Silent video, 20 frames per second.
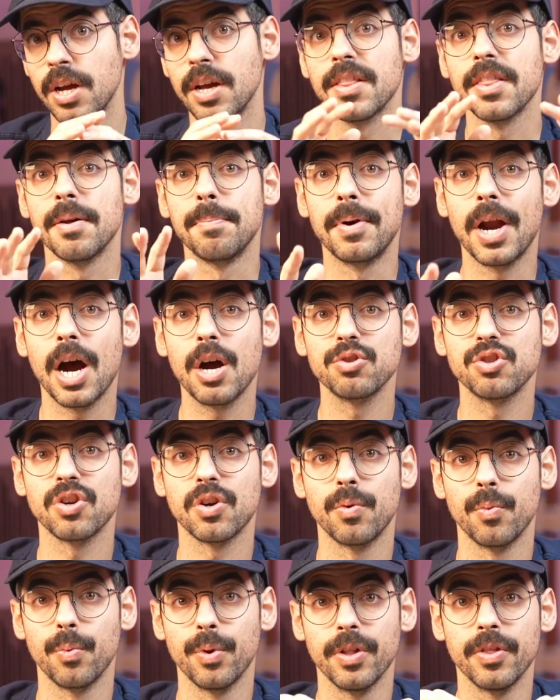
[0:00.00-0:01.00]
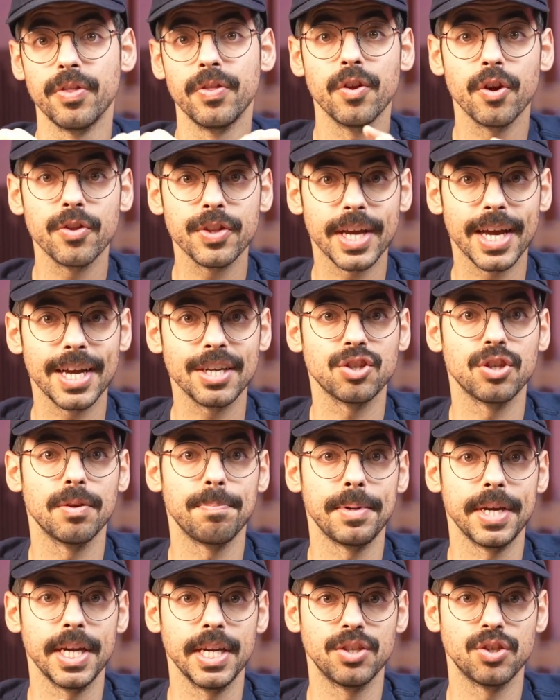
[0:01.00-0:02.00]
the browser will not cache the
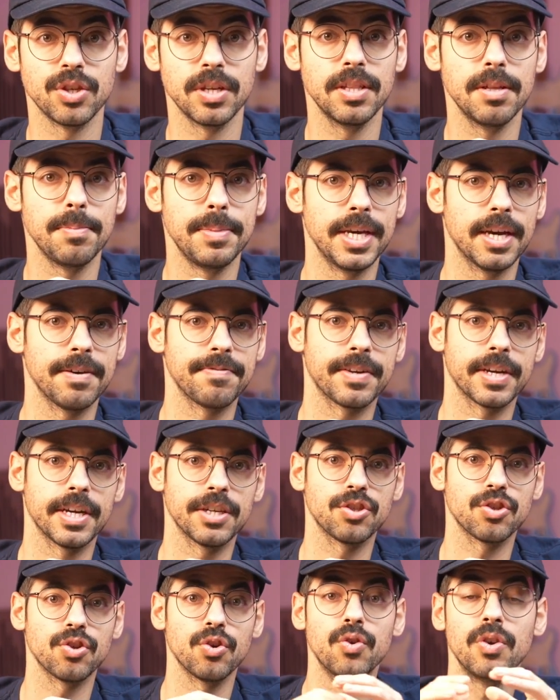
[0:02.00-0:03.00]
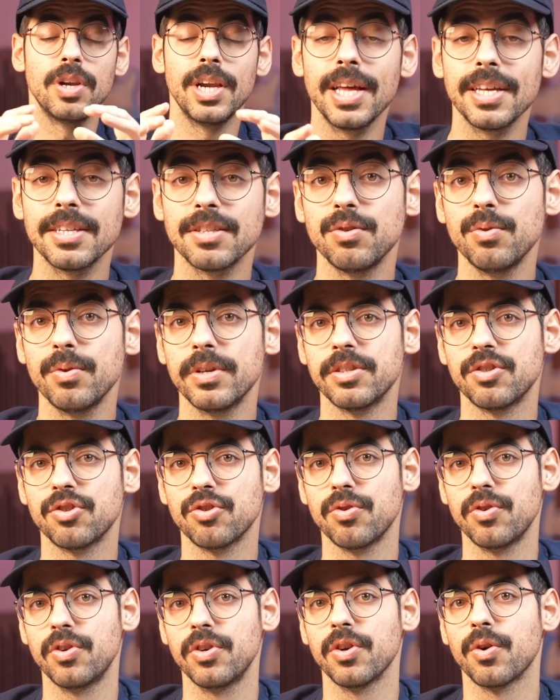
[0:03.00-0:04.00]
page in the BFCache unless you
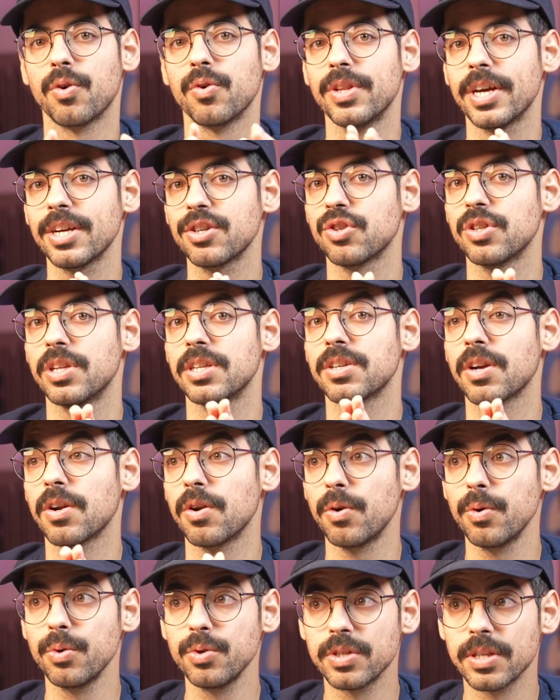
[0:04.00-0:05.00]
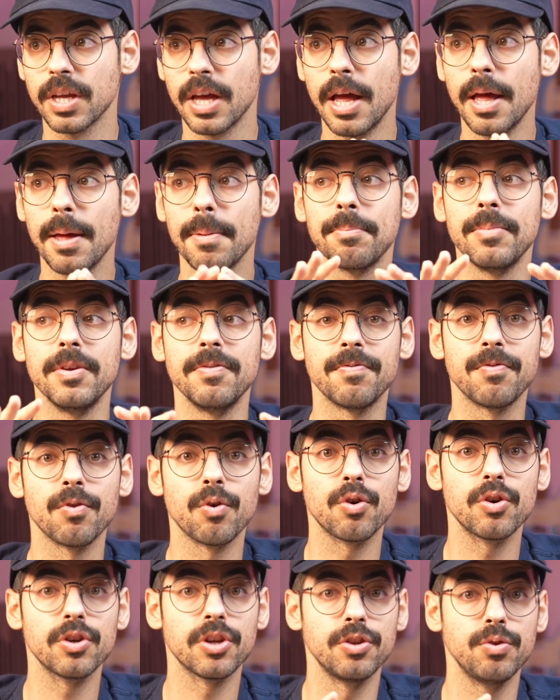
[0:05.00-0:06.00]
ensure the connection is closed
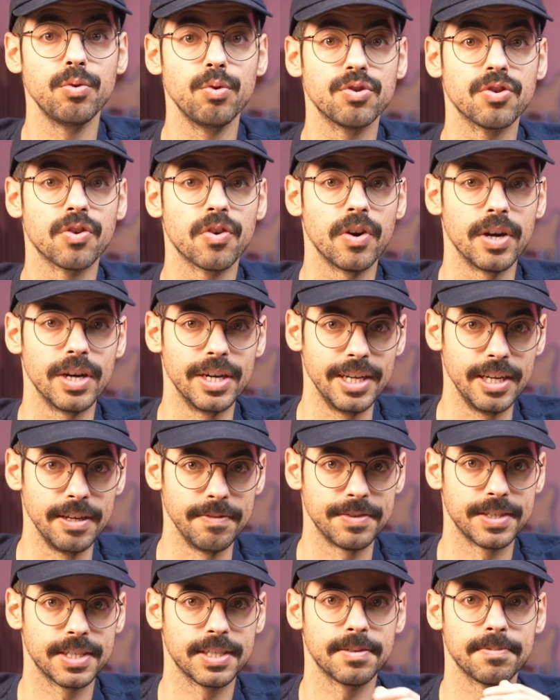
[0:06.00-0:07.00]
before the user leaves.